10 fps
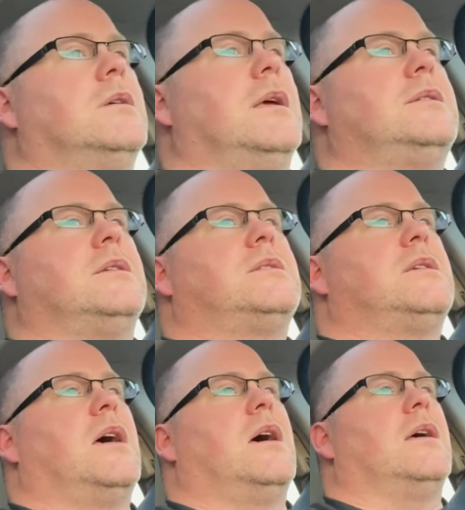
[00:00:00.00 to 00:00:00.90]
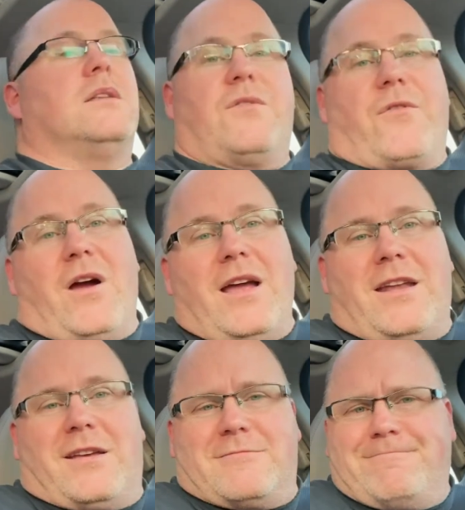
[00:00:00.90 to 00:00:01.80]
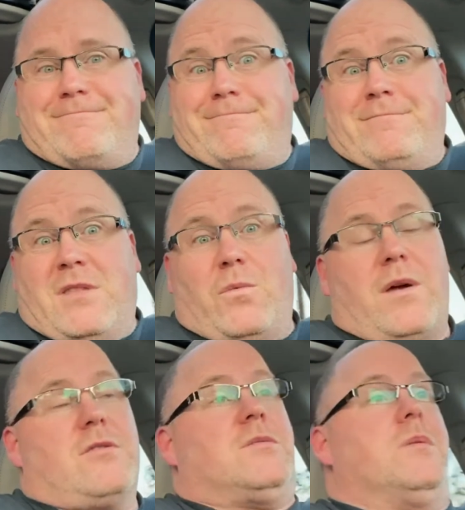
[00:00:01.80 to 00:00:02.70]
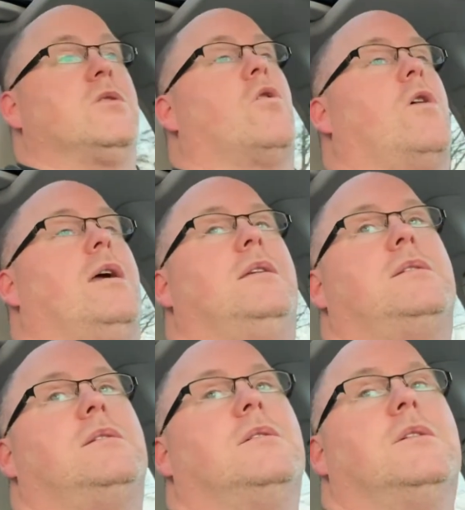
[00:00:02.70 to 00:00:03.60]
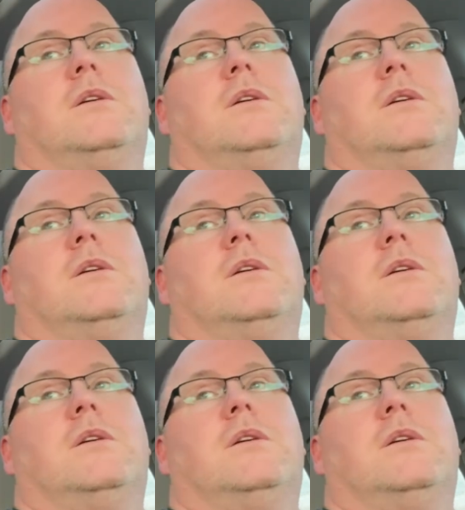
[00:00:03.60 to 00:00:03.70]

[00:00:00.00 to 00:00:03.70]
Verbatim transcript: Guess it's uh, it's Friday. The weather's been great.